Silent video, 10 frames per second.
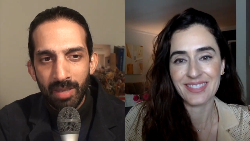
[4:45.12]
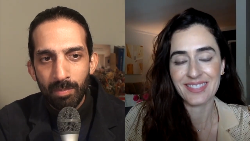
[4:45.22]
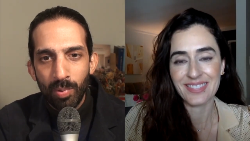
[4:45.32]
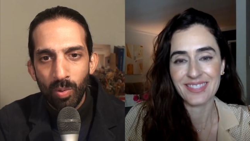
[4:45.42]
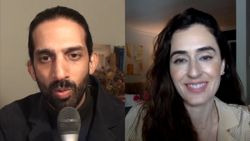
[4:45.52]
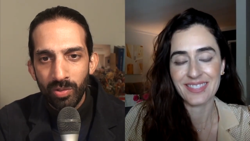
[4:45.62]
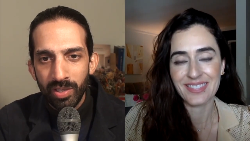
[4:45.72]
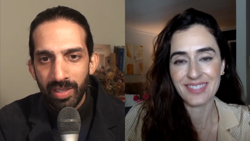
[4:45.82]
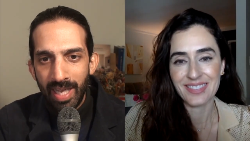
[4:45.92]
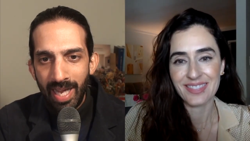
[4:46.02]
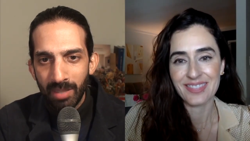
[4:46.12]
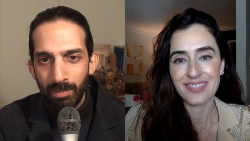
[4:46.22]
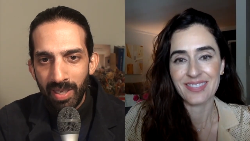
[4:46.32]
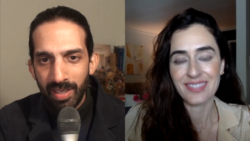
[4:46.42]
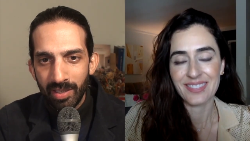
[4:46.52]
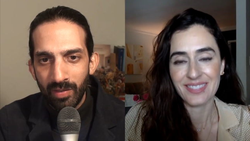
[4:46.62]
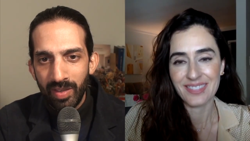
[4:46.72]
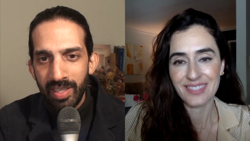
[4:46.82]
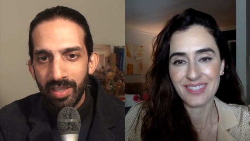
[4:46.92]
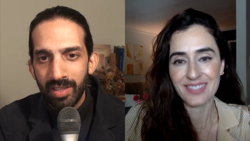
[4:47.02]
Speaker 1: important aspects of
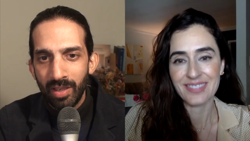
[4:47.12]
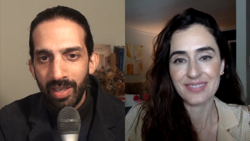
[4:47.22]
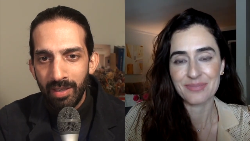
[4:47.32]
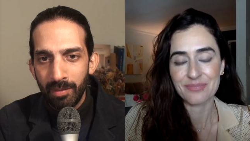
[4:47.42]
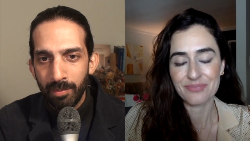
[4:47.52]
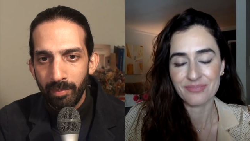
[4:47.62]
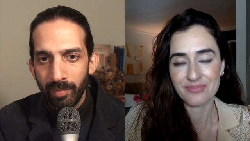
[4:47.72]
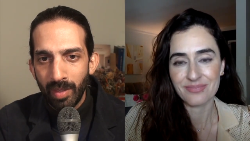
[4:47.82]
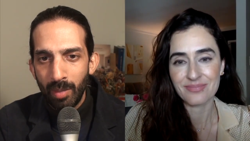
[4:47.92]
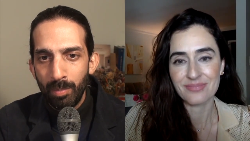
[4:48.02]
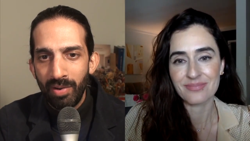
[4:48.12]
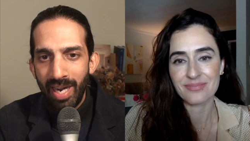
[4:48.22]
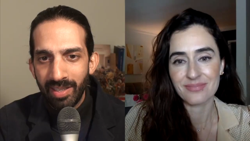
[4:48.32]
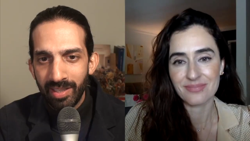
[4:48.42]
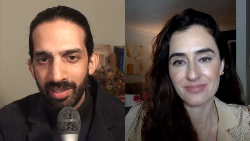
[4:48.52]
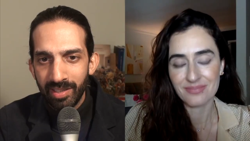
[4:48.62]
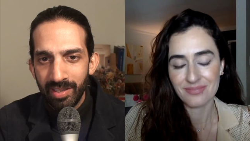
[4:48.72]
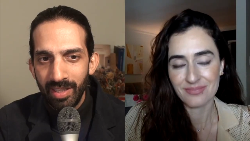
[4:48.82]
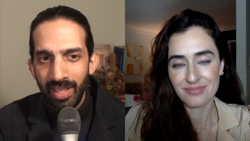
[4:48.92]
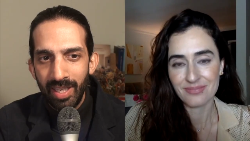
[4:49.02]
any design
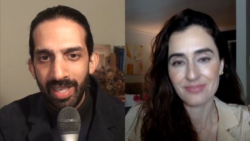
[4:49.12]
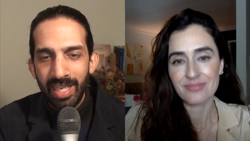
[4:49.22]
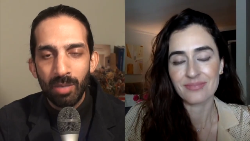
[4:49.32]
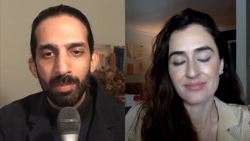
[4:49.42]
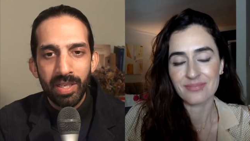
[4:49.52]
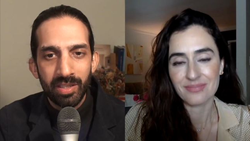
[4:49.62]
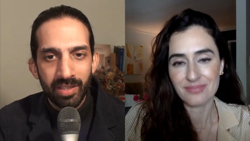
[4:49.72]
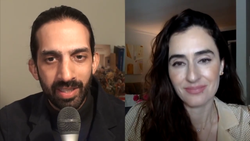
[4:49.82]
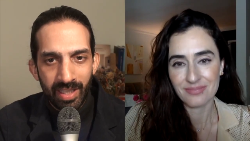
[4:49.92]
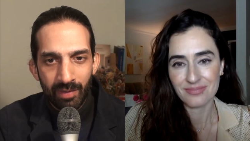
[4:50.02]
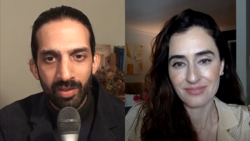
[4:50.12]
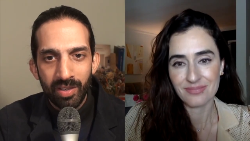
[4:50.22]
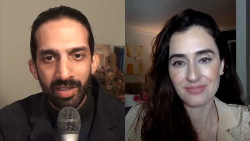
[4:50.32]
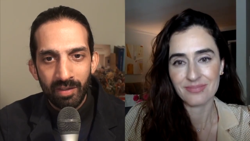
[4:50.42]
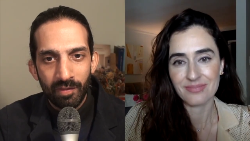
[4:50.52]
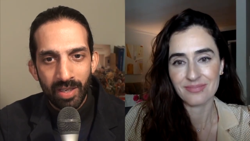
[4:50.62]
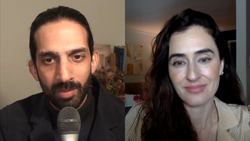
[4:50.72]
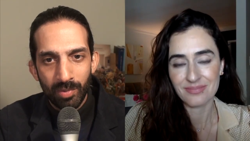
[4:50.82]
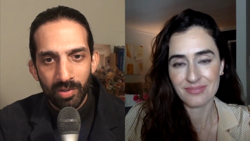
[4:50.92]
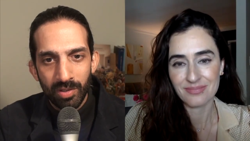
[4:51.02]
practice. It can be a significant
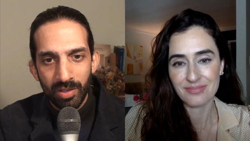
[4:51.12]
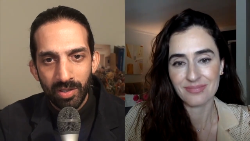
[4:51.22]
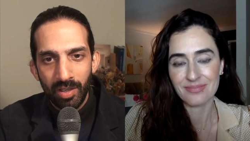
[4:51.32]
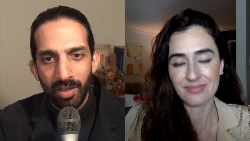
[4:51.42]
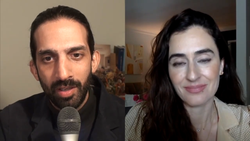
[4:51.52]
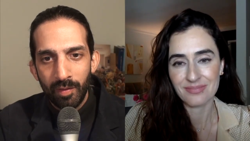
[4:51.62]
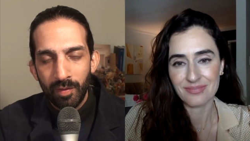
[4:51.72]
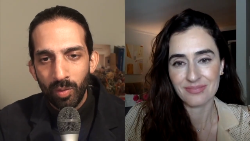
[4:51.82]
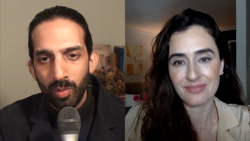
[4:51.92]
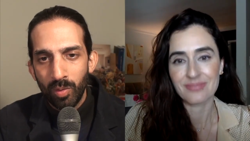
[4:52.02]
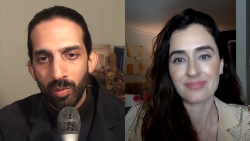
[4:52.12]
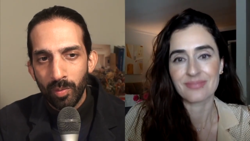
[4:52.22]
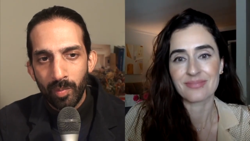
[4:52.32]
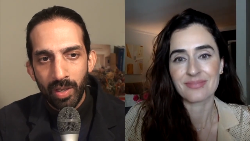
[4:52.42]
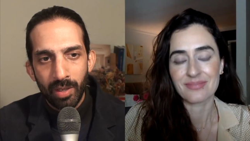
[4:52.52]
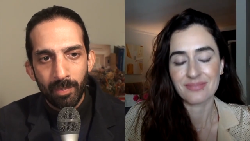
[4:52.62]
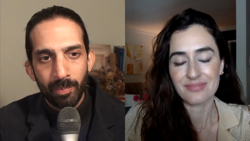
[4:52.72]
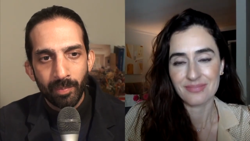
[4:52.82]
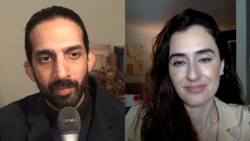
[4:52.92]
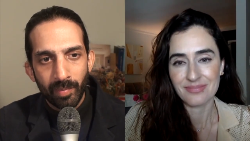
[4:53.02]
investment for
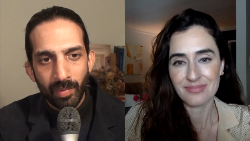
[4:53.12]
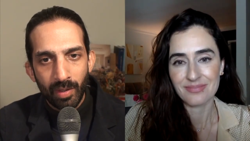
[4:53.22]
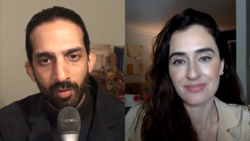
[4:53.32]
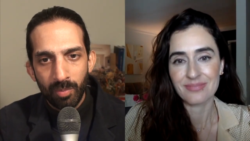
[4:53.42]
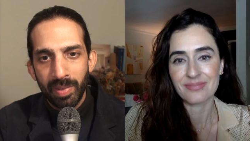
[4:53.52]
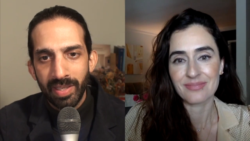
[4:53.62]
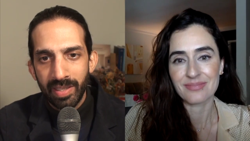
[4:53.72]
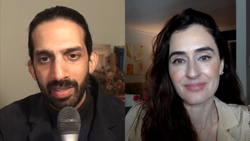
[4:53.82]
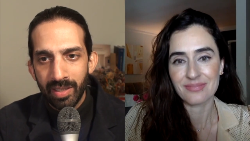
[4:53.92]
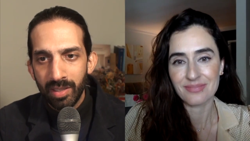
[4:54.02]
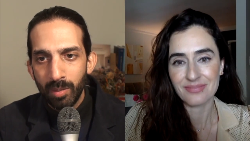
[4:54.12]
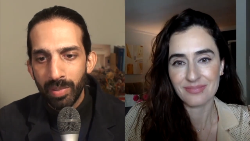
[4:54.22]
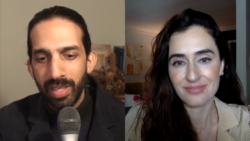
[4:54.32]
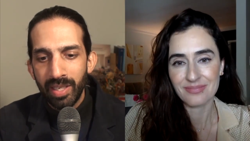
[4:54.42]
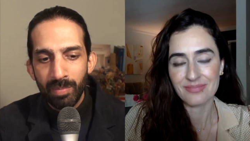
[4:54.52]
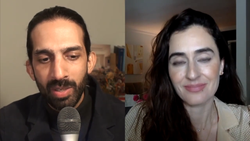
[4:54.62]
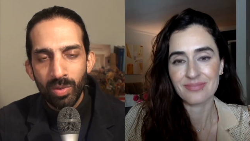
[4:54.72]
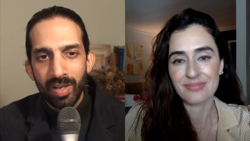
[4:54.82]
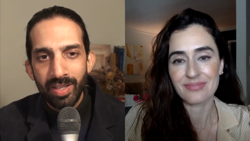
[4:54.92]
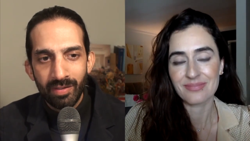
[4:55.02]
um, for a business, but it can be one
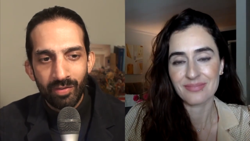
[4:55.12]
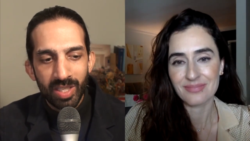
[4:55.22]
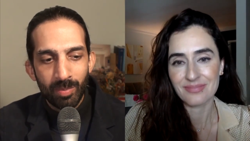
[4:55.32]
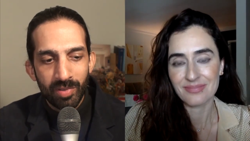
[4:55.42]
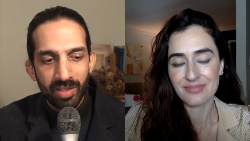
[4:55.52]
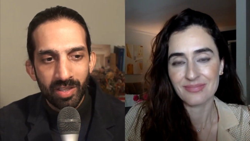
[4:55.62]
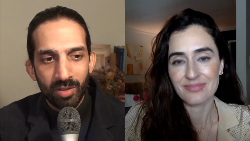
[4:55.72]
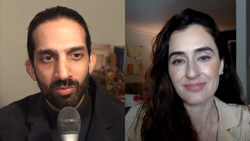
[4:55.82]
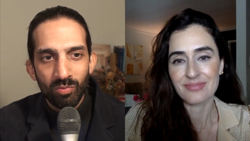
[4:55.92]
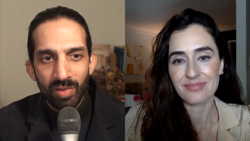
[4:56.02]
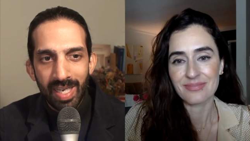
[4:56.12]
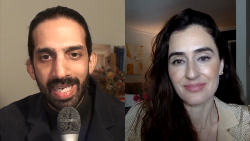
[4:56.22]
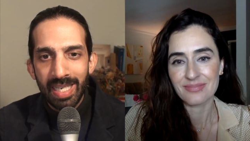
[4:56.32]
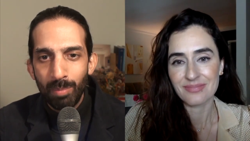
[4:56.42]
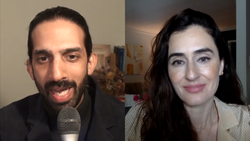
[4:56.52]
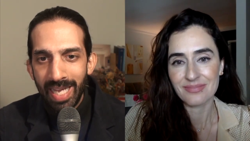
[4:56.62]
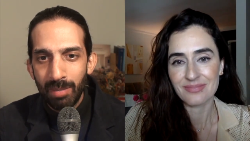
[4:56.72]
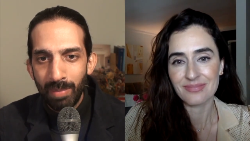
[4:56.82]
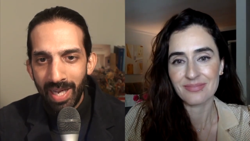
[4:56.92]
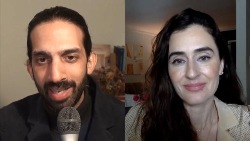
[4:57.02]
of these investments that can really pay
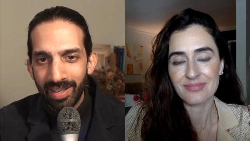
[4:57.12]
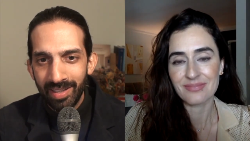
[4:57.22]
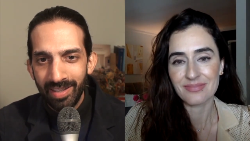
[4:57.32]
back